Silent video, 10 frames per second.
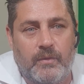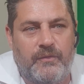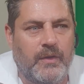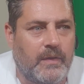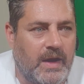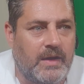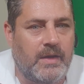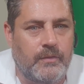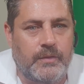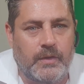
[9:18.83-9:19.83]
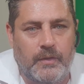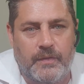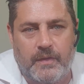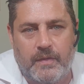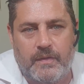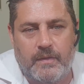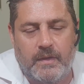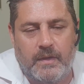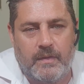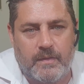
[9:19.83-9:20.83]
we feel that $800
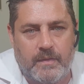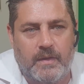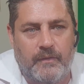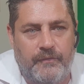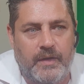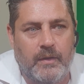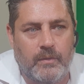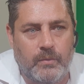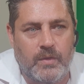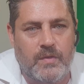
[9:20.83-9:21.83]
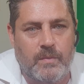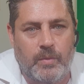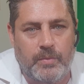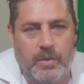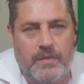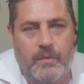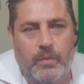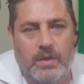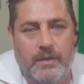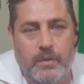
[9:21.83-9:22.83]
is a fair and reasonable price. It
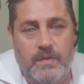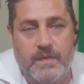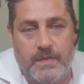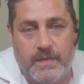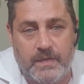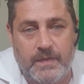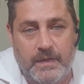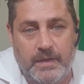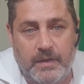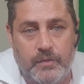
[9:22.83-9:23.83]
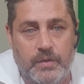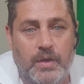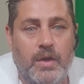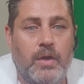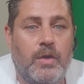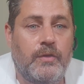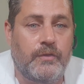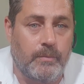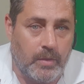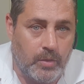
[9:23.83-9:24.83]
will increase to $1,600
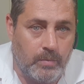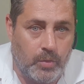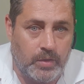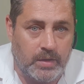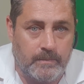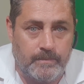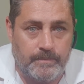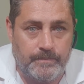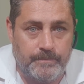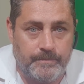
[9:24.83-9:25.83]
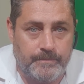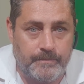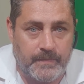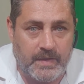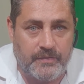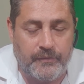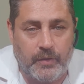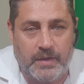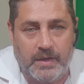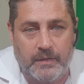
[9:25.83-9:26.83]
tomorrow morning. That's
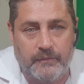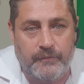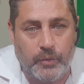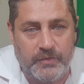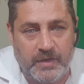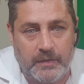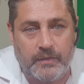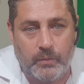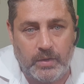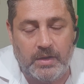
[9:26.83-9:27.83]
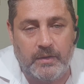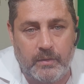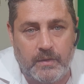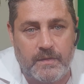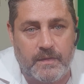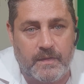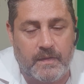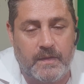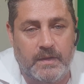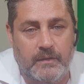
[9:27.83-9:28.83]
Friday the 14th. It will increase to
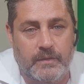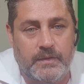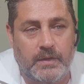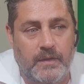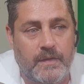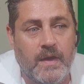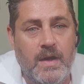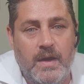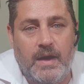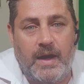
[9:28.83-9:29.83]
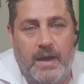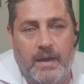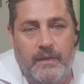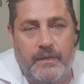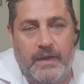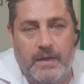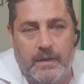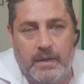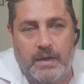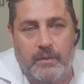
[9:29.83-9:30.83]
$1,600, and
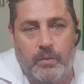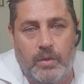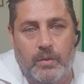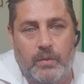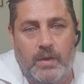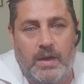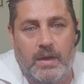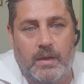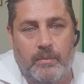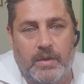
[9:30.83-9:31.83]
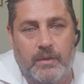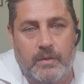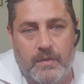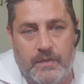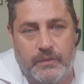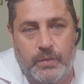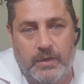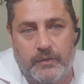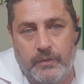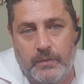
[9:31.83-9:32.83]
then it will increase to
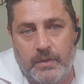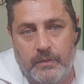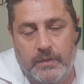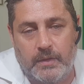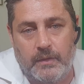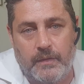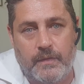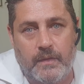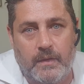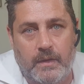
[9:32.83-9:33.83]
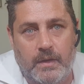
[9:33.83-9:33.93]
$2,200